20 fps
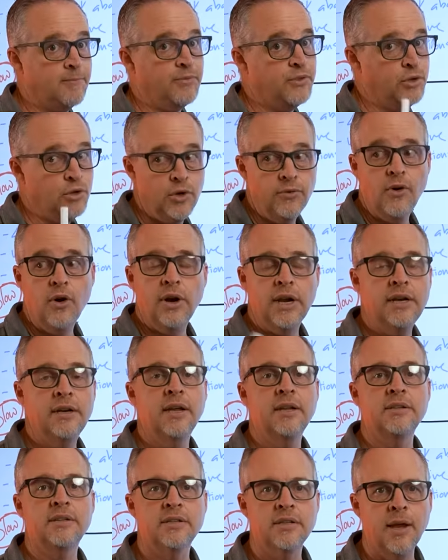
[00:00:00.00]
you've already
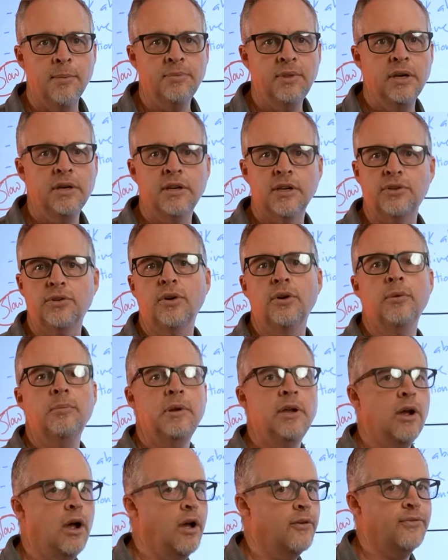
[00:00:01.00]
done something to turn
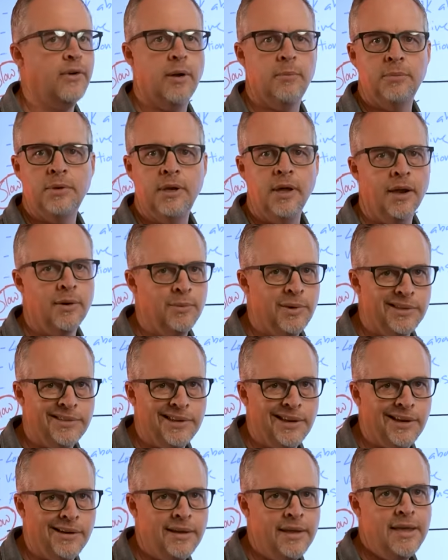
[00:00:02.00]
me off. I'm done with
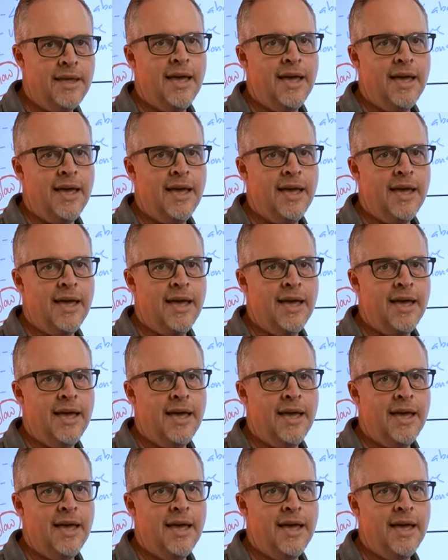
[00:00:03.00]
you.